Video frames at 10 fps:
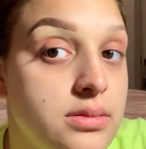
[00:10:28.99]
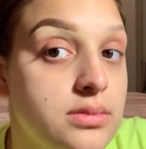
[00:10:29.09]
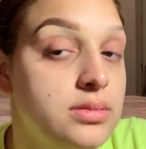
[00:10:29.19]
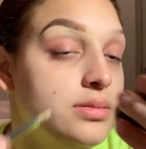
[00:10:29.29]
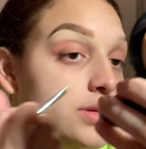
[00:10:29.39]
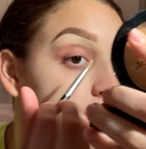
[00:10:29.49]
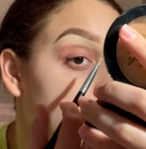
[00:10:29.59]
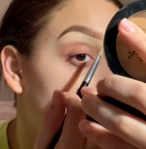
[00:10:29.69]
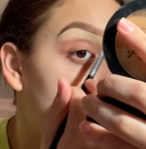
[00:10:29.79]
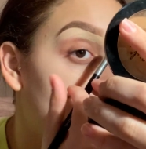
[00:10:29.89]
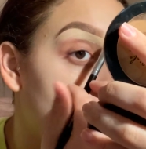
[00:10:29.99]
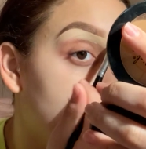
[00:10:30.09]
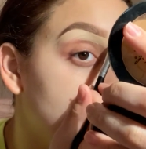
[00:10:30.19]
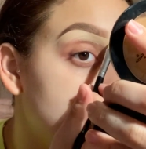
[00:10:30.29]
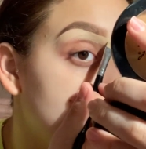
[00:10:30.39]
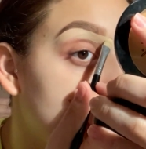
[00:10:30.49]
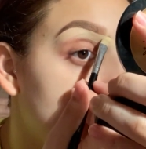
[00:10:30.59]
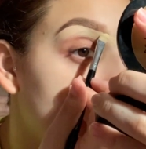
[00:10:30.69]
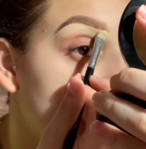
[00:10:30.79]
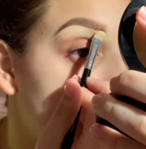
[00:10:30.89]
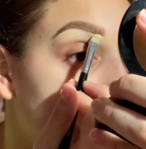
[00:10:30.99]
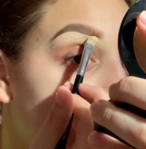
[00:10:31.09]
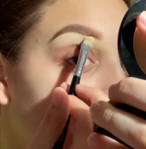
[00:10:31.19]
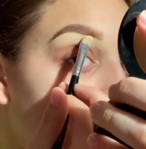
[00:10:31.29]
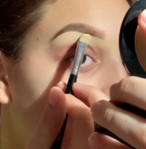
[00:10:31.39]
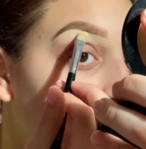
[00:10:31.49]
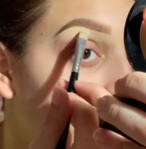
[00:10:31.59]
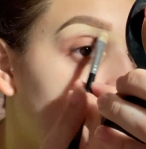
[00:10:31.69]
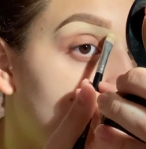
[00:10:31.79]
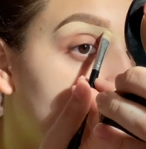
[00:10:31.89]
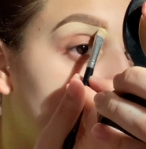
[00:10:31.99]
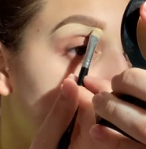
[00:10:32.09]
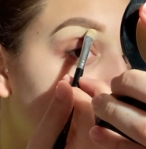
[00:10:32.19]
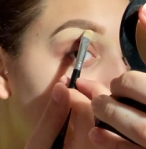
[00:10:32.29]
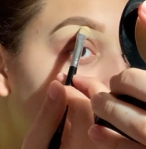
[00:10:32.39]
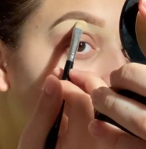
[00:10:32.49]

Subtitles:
to do your eyebrows, and then you can just go back and like fix it.